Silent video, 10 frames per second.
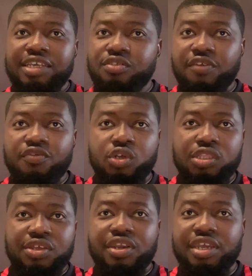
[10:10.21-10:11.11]
is if
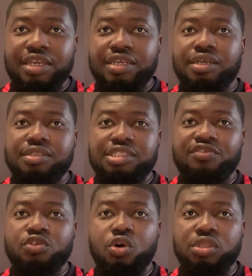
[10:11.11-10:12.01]
not three,
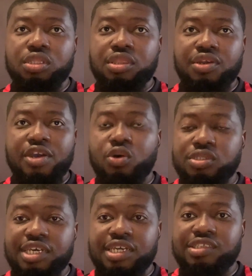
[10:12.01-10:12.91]
they've scored 3
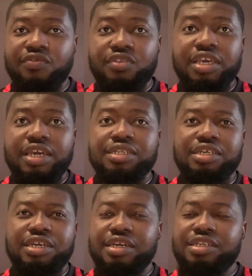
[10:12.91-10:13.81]
consecutively,
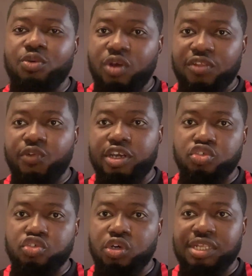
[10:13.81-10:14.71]
and they went for a
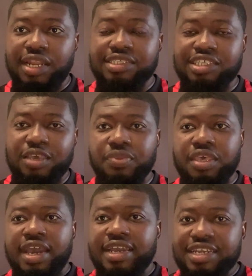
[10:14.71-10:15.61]
draw in the last game,
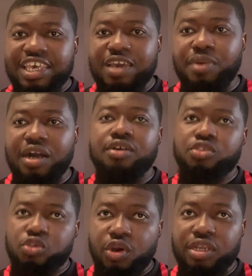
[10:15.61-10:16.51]
and they came back
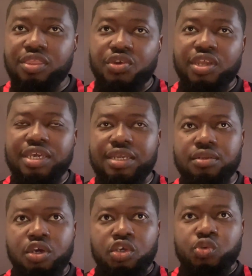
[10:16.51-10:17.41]
scoring 3
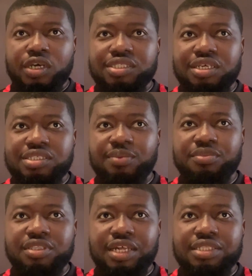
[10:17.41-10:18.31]
again. So I think it's
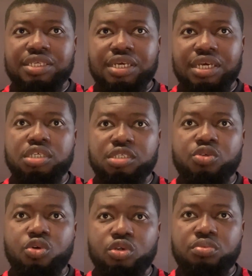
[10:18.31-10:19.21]
something that
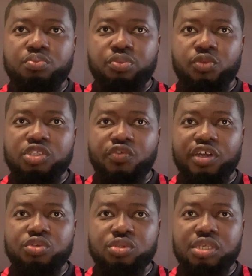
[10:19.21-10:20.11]
is good with
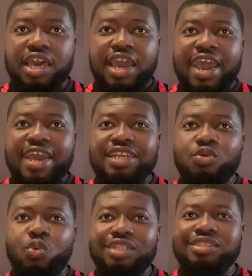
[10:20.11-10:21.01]
Juventus.
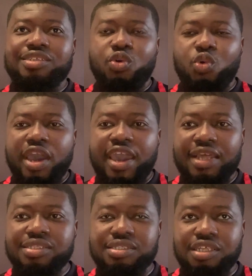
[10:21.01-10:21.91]
And what will
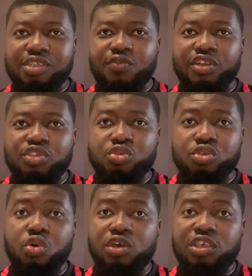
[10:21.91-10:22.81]
hurt the
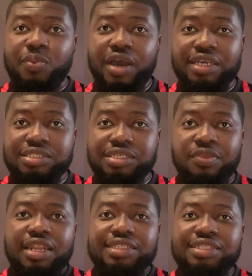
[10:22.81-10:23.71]
Juventus goalkeeper is
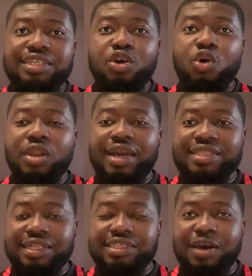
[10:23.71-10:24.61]
letting a goal
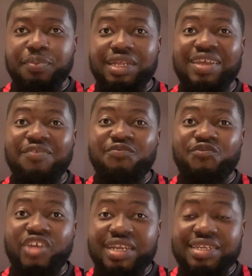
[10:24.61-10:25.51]
like that happen at the
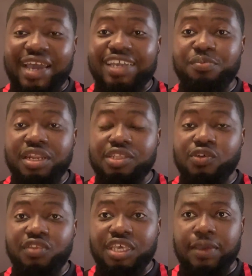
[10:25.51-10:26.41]
very dying
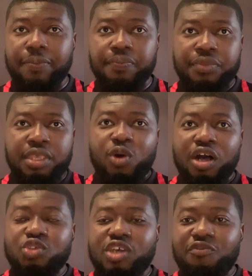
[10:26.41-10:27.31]
minute of the game,
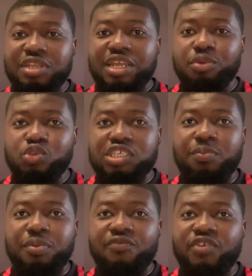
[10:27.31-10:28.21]
whilst you have been able to
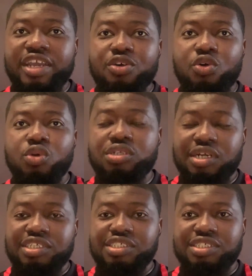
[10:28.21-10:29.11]
keep a very
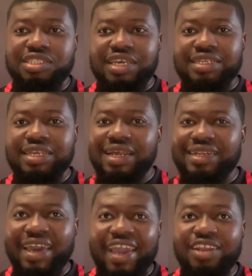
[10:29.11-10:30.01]
good clean sheet, and then
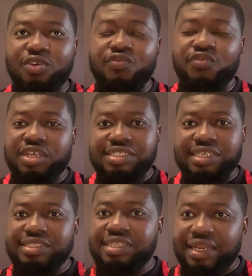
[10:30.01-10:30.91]
at the end of
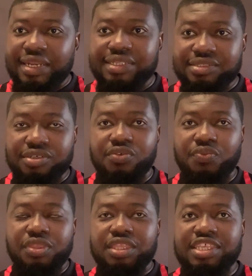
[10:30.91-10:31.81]
just the
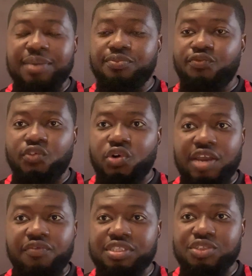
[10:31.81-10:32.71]
little time
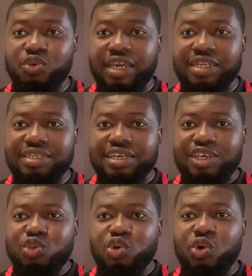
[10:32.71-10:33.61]
for everything to end,
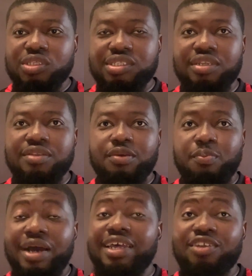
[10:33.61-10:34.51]
you concede.
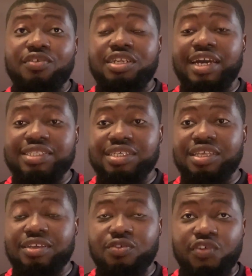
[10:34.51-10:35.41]
By the end of the day, I
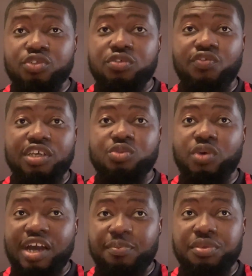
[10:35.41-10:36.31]
think the Juventus
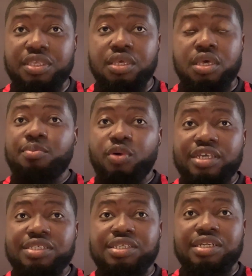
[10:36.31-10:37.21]
fans were happy. The
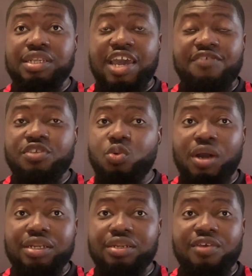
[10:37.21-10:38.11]
boys and
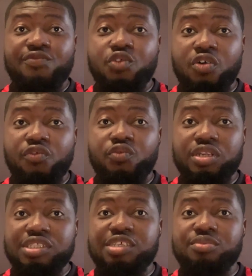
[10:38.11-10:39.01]
everyone involved
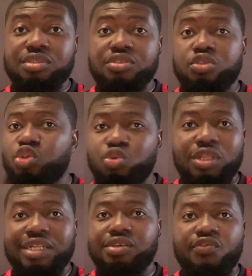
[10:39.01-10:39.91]
with the teams
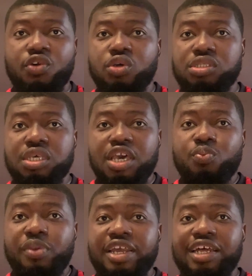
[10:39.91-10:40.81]
knew that, of course,
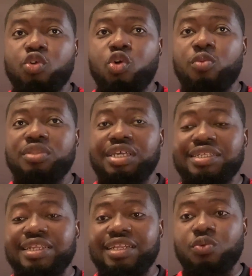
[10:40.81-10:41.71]
playing at home, they
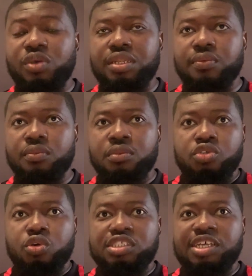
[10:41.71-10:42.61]
needed a win.
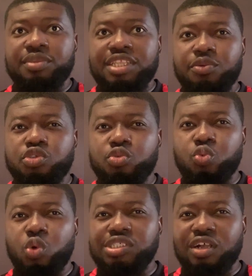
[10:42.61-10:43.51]
So it's something that we
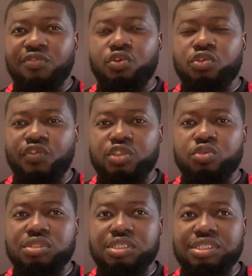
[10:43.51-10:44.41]
should watch out for
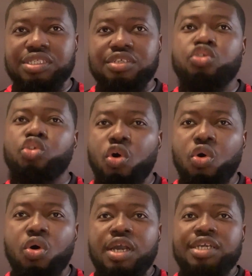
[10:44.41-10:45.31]
Juventus this season.
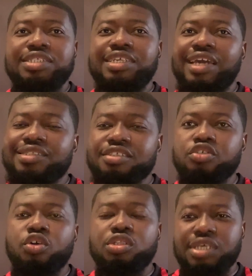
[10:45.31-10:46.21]
Though they are
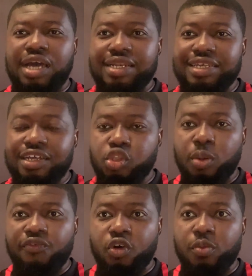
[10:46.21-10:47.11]
still not at their
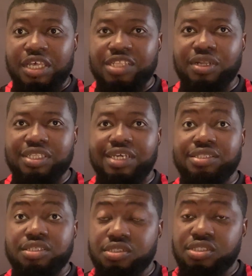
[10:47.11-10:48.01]
top form yet, but
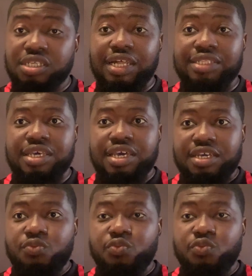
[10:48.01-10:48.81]
I still think that